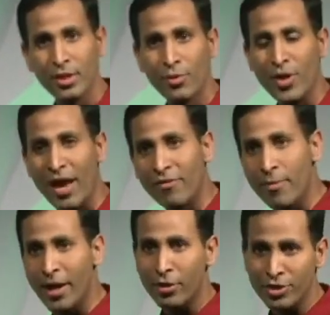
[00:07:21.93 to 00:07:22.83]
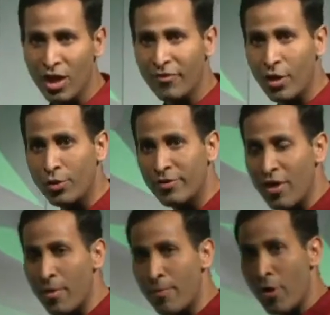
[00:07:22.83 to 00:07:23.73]
We have a Microsoft code
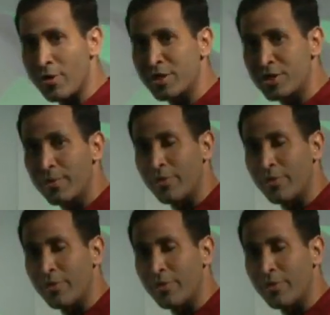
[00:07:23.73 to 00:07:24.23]
development partnership.